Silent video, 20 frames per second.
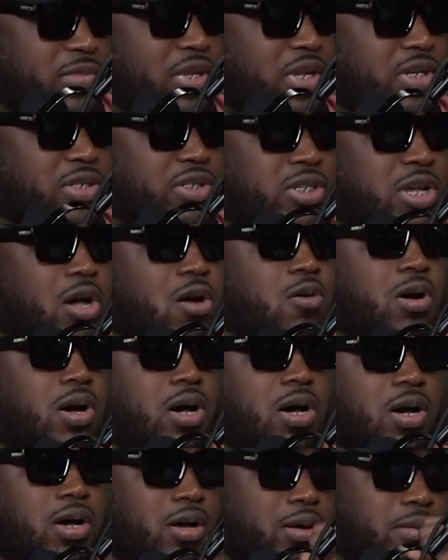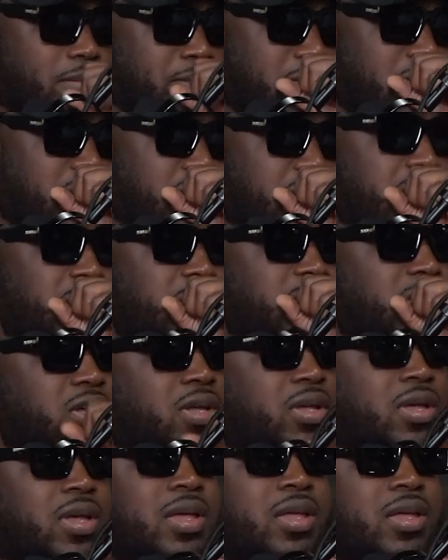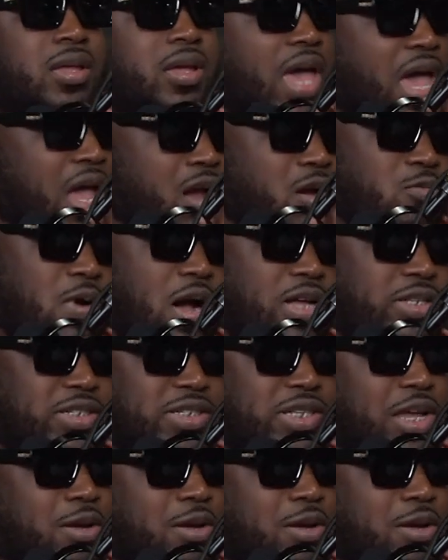So Aaron Rodgers did